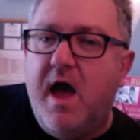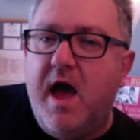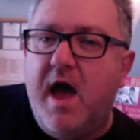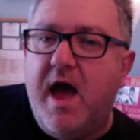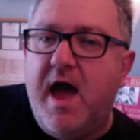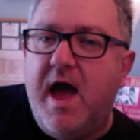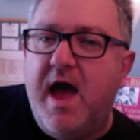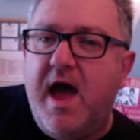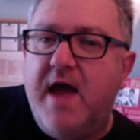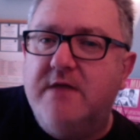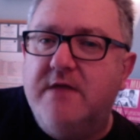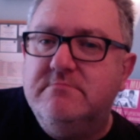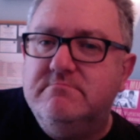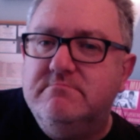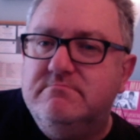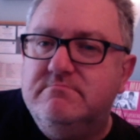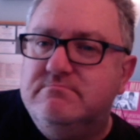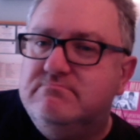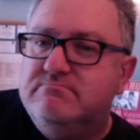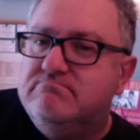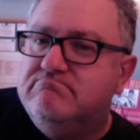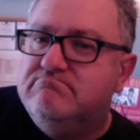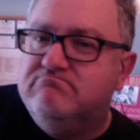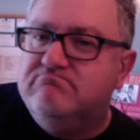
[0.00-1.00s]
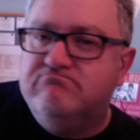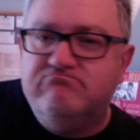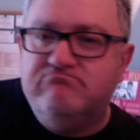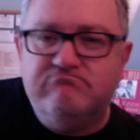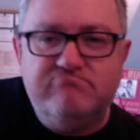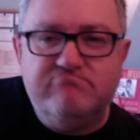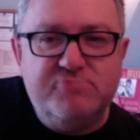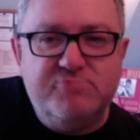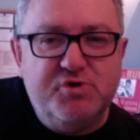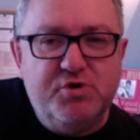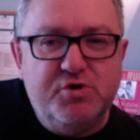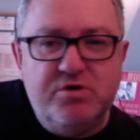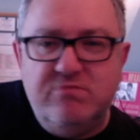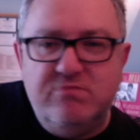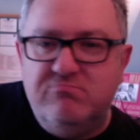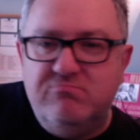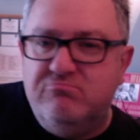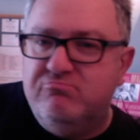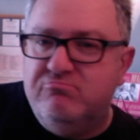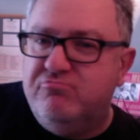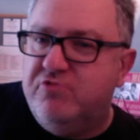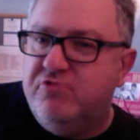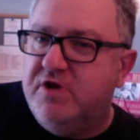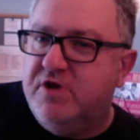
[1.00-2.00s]
and couldn't
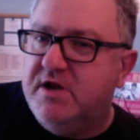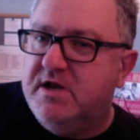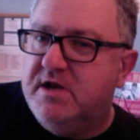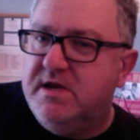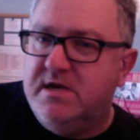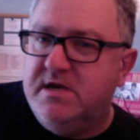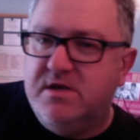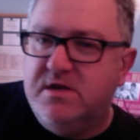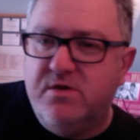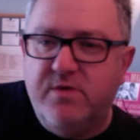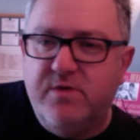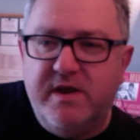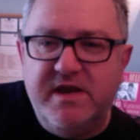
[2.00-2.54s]
really do